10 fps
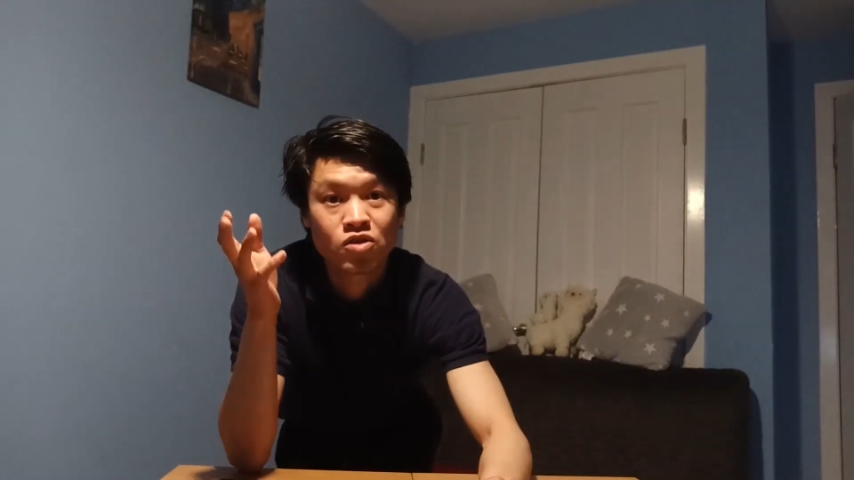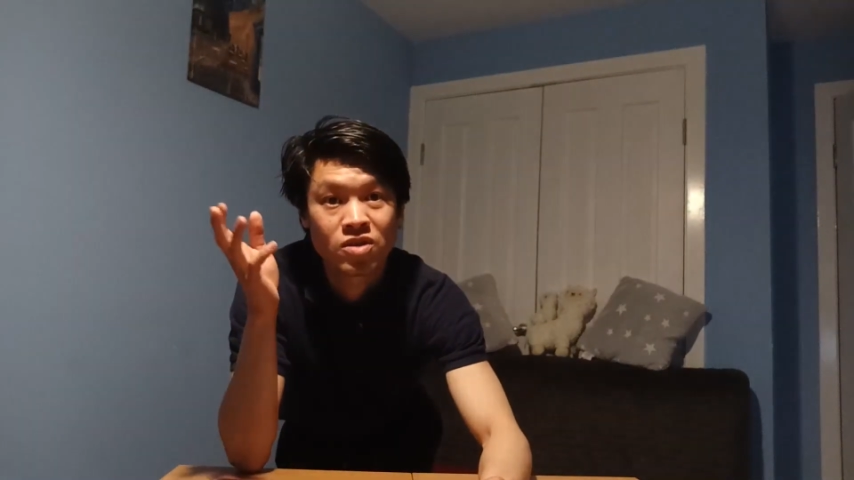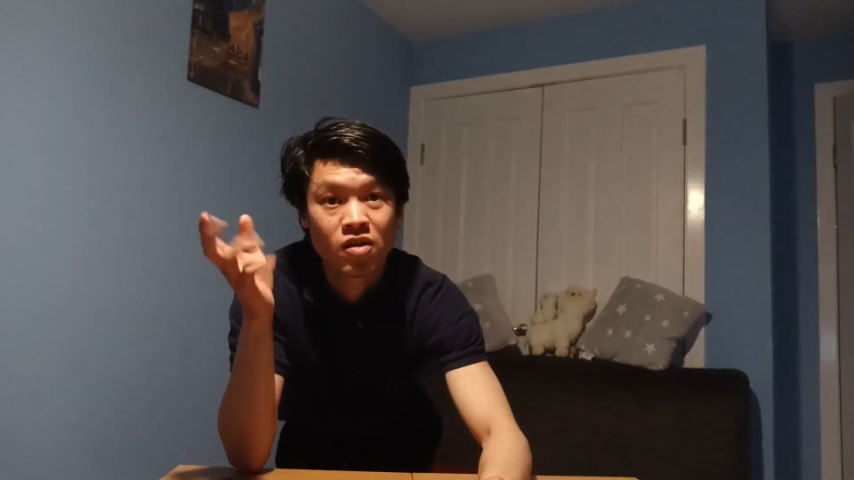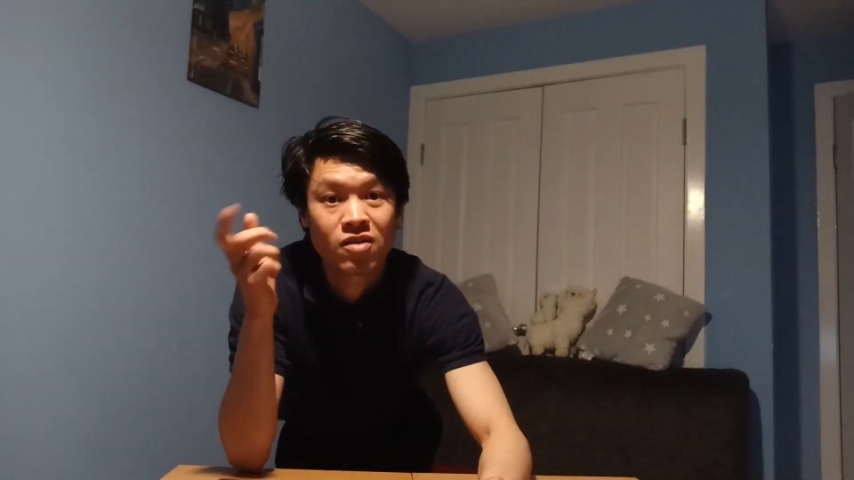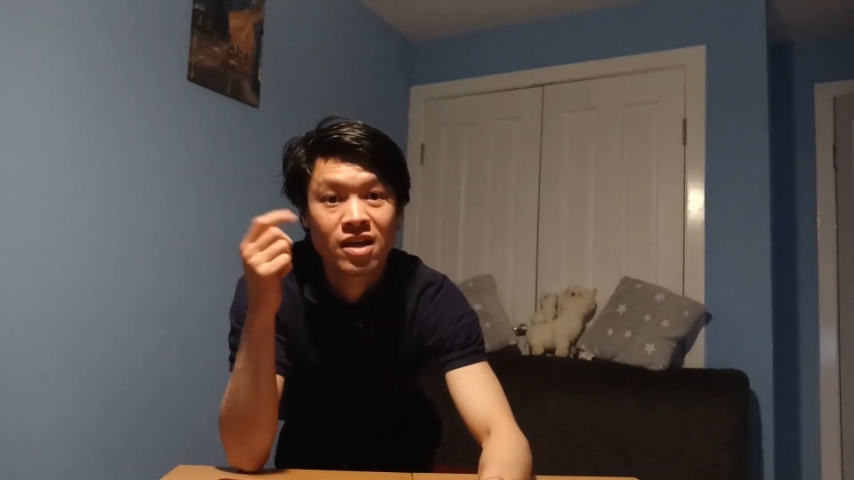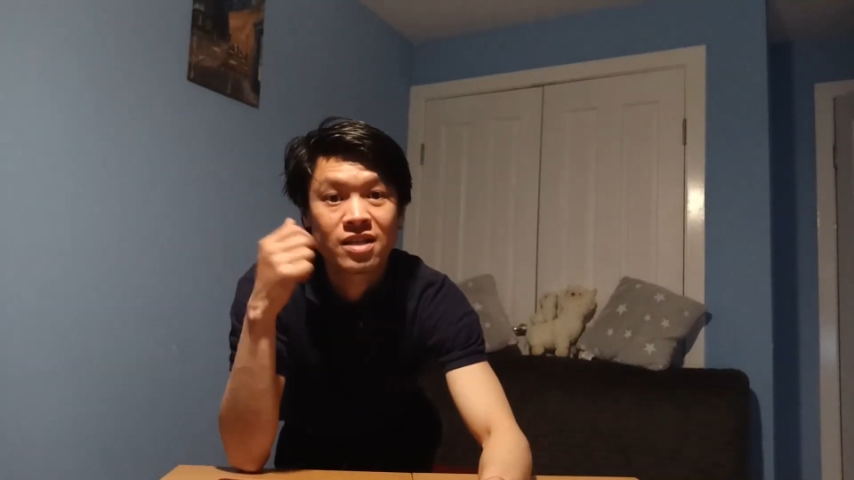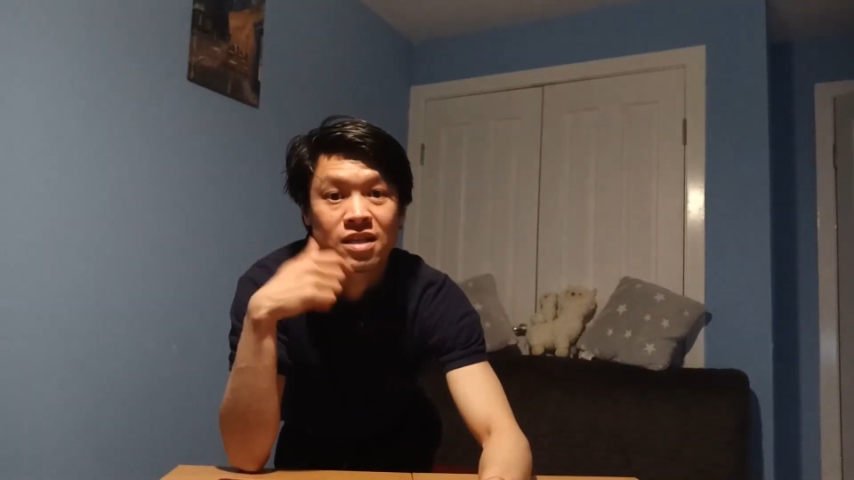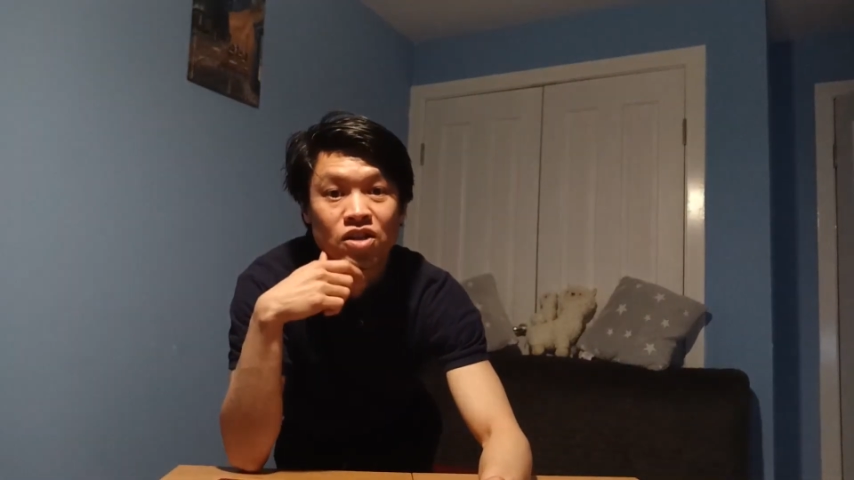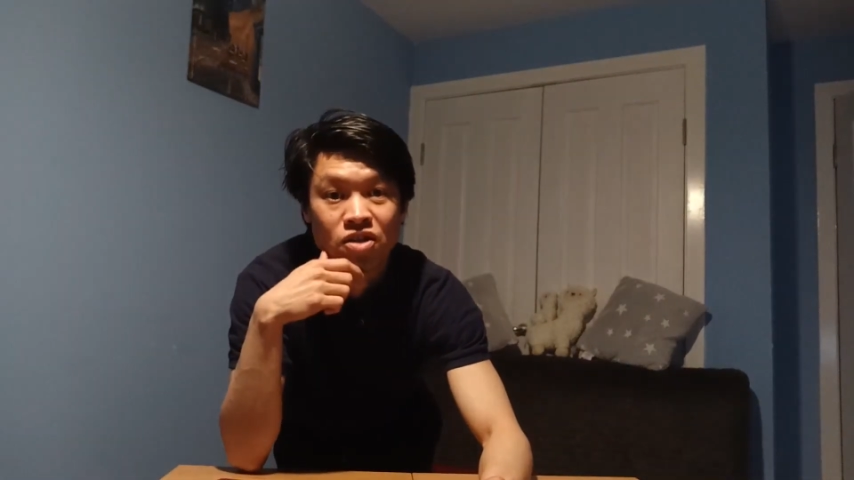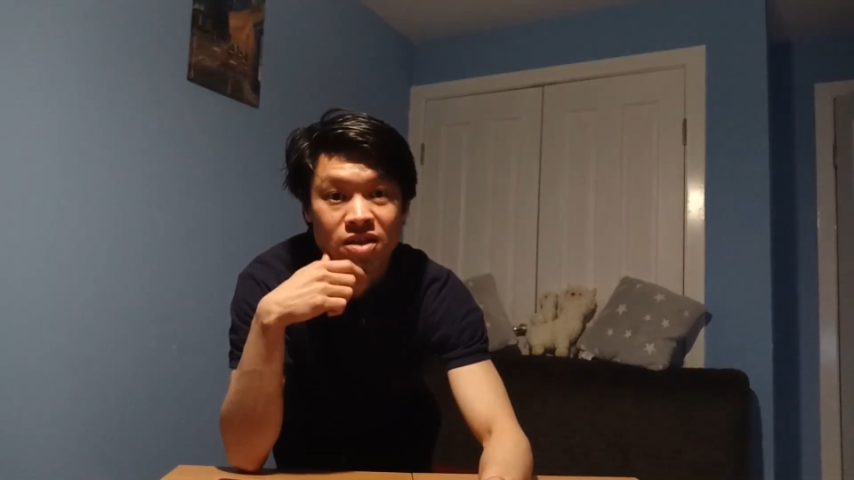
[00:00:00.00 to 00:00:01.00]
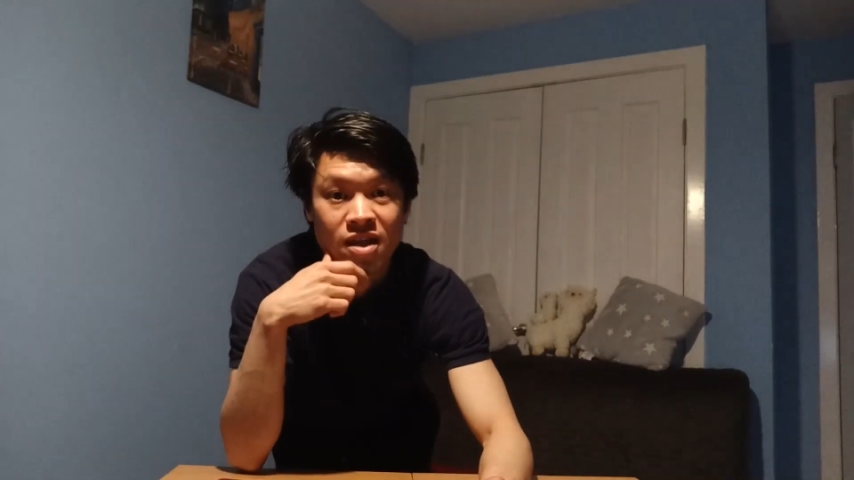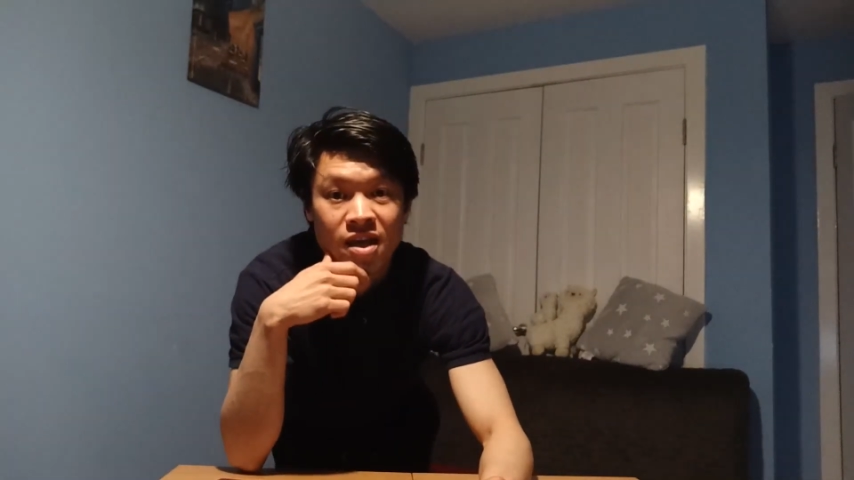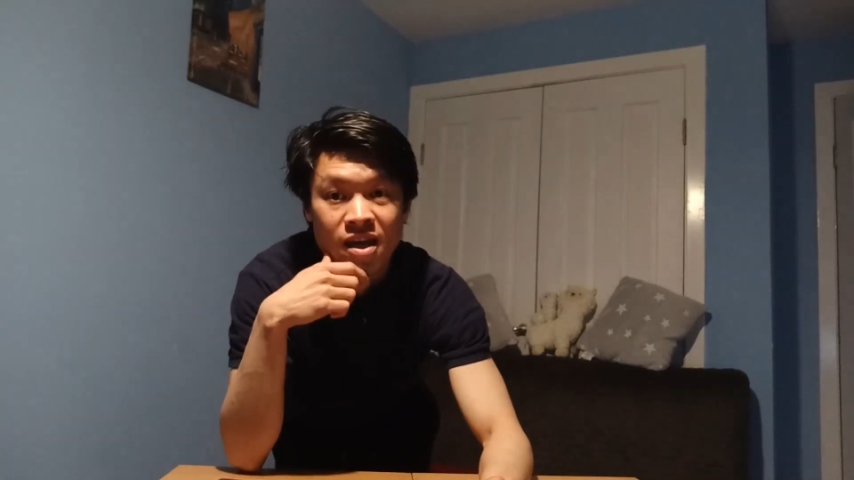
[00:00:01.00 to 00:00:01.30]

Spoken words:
to the online session,